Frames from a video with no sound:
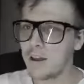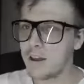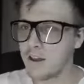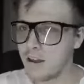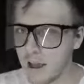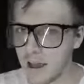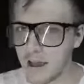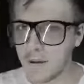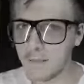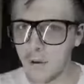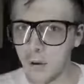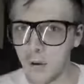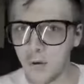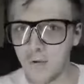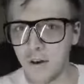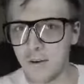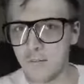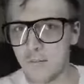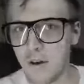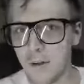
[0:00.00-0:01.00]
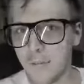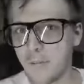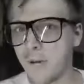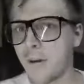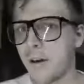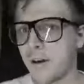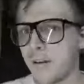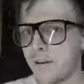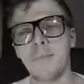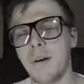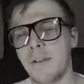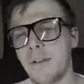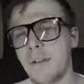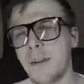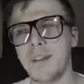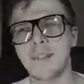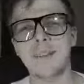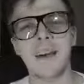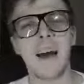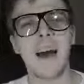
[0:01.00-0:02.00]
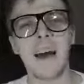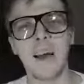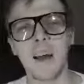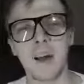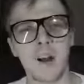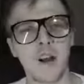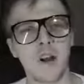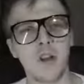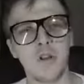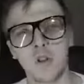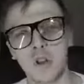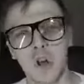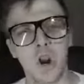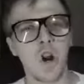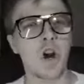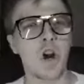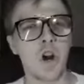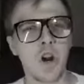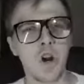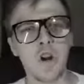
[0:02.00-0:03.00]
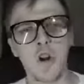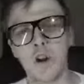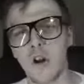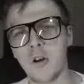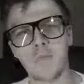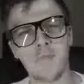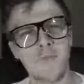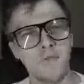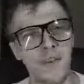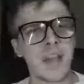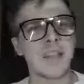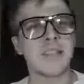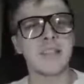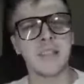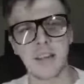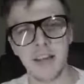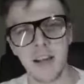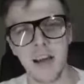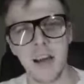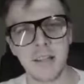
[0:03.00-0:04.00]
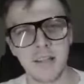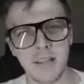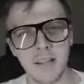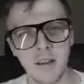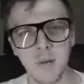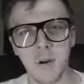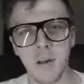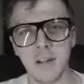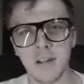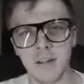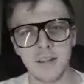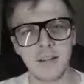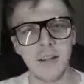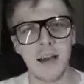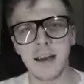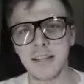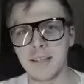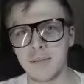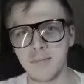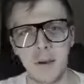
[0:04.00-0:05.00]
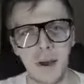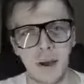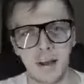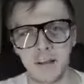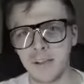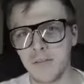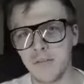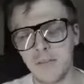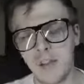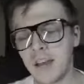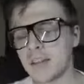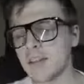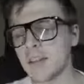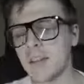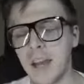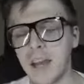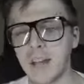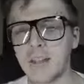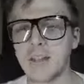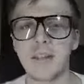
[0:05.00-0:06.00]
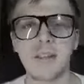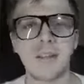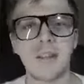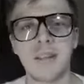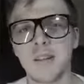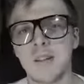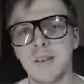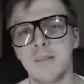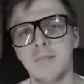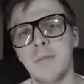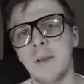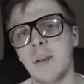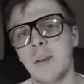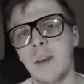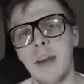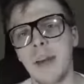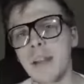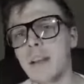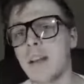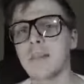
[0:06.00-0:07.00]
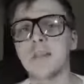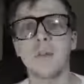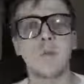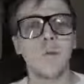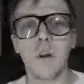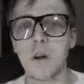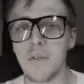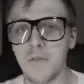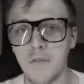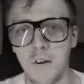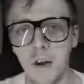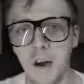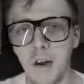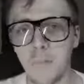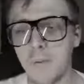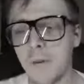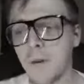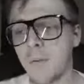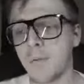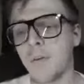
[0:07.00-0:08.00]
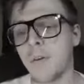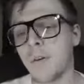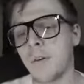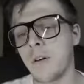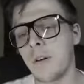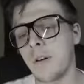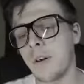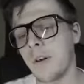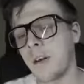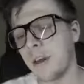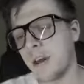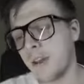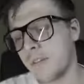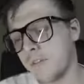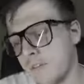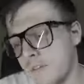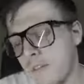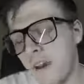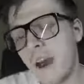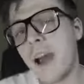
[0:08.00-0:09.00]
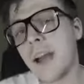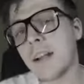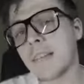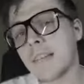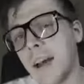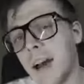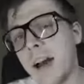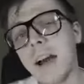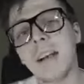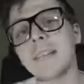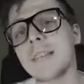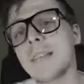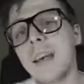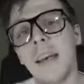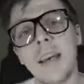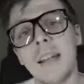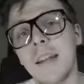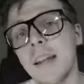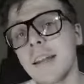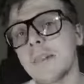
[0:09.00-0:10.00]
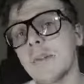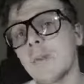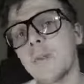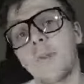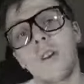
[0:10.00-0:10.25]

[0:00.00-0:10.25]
Dick move on my part. But the entire learn or face the consequences aspect of the education system, it doesn't work for all people. In fact, I'd say it doesn't